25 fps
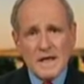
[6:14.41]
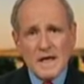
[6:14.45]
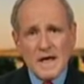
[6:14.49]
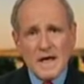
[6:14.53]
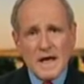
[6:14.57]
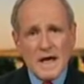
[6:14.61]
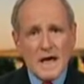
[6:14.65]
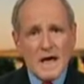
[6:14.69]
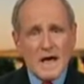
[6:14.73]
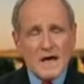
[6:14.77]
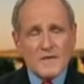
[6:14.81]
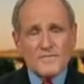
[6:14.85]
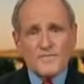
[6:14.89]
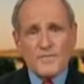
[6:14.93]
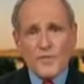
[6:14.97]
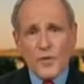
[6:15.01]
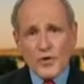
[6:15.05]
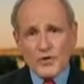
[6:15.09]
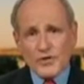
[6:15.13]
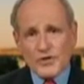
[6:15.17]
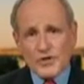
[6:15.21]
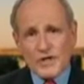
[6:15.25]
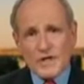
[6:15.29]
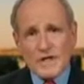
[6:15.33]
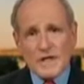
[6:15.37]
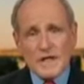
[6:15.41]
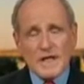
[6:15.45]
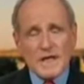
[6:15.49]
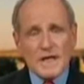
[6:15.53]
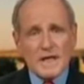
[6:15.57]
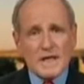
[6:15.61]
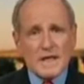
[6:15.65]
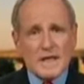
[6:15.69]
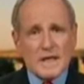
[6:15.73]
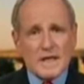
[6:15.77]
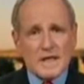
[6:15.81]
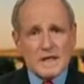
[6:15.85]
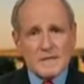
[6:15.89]

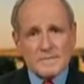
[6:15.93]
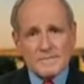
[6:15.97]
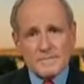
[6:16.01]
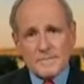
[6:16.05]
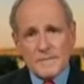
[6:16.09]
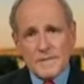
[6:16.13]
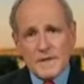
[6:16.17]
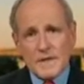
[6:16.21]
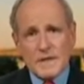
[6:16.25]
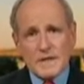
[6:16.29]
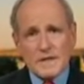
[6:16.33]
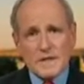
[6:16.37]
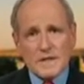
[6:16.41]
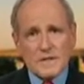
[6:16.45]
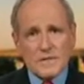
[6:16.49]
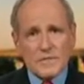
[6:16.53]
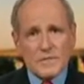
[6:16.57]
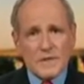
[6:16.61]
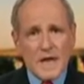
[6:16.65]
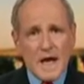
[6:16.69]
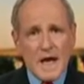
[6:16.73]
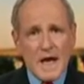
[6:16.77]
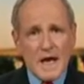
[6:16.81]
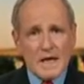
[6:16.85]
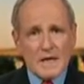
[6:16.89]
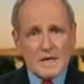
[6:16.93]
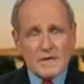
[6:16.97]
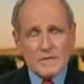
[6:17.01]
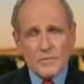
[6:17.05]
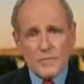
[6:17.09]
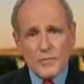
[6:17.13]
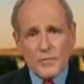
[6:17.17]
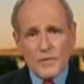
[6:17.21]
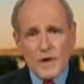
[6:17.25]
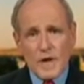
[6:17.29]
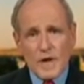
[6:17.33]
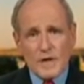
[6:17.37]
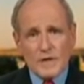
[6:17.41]
Unfortunately, you and I
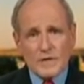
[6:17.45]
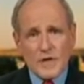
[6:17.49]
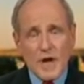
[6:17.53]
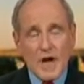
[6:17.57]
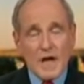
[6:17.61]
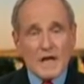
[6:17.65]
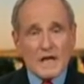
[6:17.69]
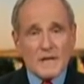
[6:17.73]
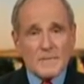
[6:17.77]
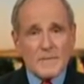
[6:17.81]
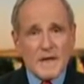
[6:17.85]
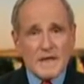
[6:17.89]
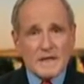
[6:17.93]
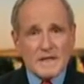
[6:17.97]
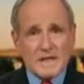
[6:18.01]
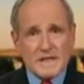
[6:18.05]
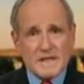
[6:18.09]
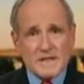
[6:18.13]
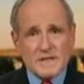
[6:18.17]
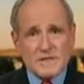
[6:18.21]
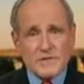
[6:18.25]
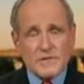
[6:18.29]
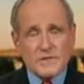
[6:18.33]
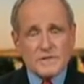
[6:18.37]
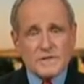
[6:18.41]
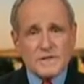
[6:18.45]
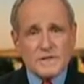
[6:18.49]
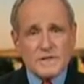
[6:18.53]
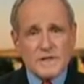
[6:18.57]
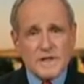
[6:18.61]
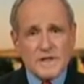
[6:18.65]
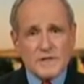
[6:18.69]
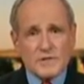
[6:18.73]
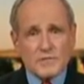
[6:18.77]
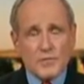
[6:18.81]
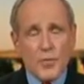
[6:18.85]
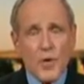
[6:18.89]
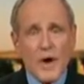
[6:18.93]
are talking about these sorts of
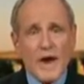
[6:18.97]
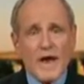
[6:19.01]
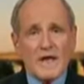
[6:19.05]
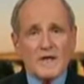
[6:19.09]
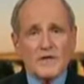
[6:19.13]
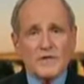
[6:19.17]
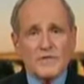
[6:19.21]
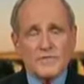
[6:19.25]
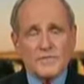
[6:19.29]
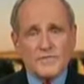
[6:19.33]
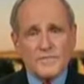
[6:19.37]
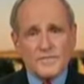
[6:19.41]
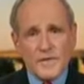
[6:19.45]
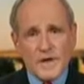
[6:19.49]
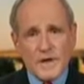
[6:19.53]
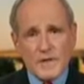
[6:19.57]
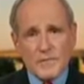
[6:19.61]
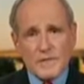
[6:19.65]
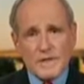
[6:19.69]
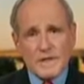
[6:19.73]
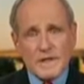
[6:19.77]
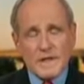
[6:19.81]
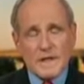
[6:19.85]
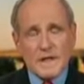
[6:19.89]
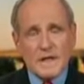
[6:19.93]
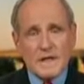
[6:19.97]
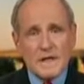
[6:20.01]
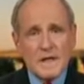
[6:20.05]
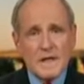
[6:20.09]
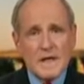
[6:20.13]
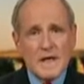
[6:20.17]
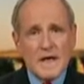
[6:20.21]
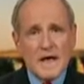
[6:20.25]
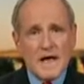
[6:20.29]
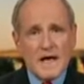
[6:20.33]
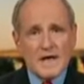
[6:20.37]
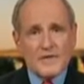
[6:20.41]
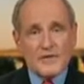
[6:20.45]
things way too frequently.
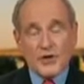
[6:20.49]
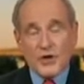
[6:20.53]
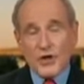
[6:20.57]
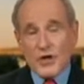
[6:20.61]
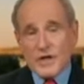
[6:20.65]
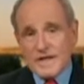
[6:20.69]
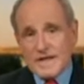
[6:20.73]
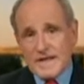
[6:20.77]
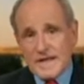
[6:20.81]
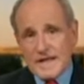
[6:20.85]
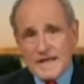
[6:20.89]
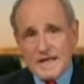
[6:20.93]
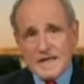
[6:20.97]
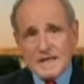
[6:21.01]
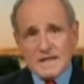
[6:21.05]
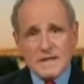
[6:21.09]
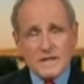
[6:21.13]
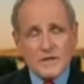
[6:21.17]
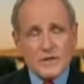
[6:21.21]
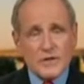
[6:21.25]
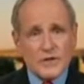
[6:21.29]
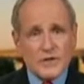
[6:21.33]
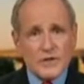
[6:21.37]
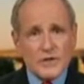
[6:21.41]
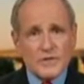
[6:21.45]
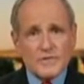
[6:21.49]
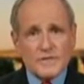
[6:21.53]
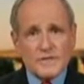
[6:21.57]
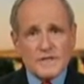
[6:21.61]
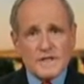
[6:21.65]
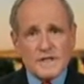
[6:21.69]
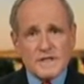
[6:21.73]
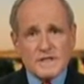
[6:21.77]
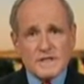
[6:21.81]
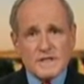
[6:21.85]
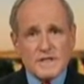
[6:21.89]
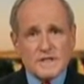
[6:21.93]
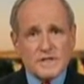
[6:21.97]
The good news
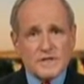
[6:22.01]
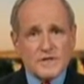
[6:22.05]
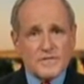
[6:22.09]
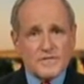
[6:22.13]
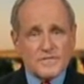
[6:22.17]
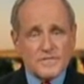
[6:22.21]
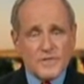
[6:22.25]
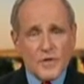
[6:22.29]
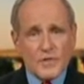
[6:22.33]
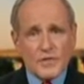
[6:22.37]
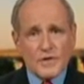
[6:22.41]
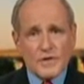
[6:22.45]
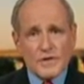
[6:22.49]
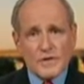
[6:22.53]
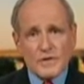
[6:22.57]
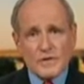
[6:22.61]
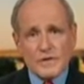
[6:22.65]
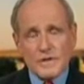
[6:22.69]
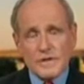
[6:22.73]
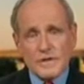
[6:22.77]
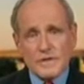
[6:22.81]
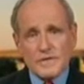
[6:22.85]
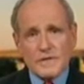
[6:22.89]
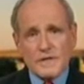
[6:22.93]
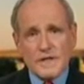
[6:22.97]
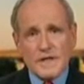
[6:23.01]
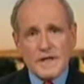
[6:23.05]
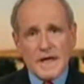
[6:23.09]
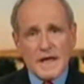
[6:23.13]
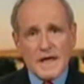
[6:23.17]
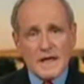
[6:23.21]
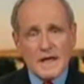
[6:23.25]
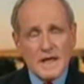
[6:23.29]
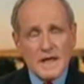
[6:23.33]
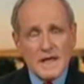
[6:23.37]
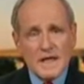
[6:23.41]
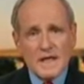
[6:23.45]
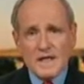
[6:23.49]
is, as you've noted earlier
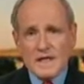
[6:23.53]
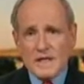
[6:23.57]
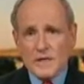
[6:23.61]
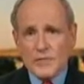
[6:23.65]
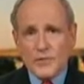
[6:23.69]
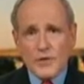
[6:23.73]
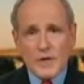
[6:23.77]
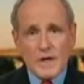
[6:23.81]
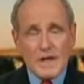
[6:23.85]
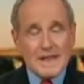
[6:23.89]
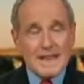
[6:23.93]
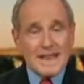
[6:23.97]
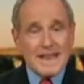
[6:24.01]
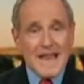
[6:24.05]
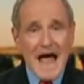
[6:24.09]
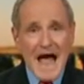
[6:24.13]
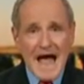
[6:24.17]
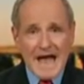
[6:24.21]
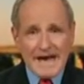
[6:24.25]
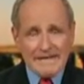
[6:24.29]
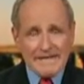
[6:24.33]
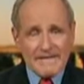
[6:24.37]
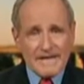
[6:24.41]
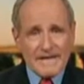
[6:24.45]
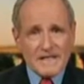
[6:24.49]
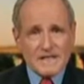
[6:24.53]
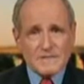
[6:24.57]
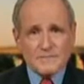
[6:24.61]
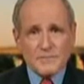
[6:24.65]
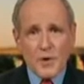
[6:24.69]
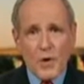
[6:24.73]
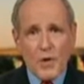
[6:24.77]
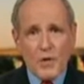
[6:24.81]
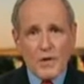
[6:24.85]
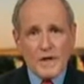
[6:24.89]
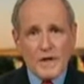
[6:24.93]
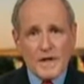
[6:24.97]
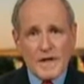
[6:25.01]
today, there were a lot of these
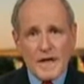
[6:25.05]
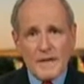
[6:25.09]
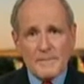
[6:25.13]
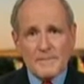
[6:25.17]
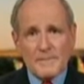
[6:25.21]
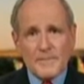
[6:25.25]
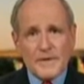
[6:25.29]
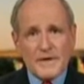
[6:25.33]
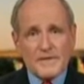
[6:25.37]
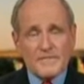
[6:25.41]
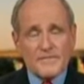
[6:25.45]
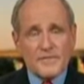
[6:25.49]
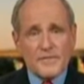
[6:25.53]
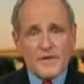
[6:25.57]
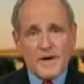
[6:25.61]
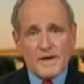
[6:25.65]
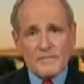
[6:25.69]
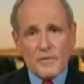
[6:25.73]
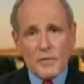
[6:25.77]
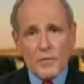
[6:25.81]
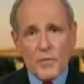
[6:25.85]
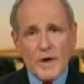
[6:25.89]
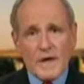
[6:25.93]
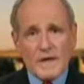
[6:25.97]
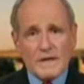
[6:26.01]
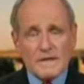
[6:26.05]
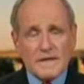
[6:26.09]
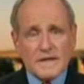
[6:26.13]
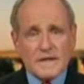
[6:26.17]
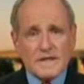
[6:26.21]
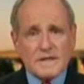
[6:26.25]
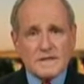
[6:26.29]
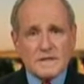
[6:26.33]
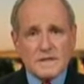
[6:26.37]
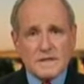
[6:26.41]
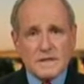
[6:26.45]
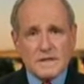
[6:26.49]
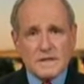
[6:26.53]
broken up. For every one of
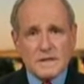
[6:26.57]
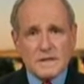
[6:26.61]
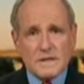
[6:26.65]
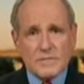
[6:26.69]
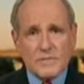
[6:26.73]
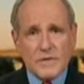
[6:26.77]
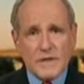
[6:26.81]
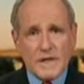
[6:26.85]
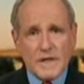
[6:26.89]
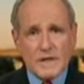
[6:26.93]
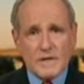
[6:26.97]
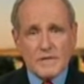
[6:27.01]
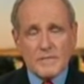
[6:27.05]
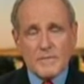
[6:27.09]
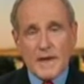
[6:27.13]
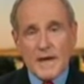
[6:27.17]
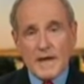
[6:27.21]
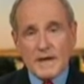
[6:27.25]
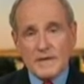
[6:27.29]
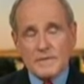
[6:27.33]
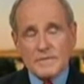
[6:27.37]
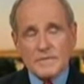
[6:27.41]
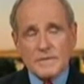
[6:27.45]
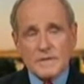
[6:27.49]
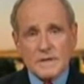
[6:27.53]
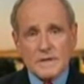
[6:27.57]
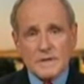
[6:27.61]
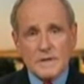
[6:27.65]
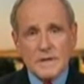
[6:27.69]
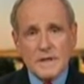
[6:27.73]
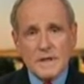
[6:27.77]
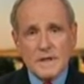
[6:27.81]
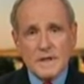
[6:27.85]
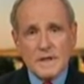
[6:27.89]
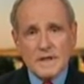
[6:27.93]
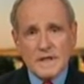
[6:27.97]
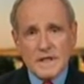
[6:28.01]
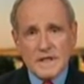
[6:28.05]
these that we hear about or that
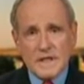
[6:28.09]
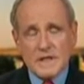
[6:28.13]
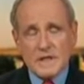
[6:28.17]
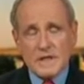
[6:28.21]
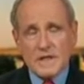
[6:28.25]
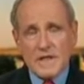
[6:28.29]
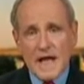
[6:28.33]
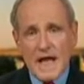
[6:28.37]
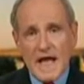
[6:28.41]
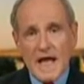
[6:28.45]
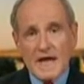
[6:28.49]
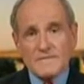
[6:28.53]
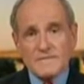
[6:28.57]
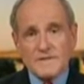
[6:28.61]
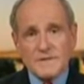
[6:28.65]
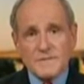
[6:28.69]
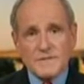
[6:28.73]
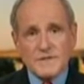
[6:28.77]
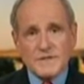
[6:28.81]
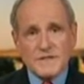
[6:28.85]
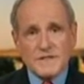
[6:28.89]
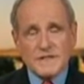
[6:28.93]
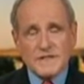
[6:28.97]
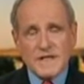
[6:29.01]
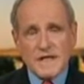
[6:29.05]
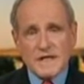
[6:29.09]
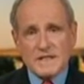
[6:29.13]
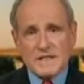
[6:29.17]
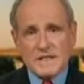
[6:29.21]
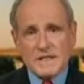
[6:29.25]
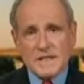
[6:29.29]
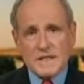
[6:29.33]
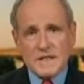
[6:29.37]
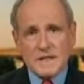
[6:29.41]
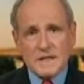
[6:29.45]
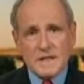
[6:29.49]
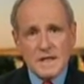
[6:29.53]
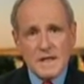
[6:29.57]
they have some success
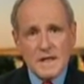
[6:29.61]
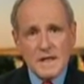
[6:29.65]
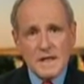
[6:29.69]
in,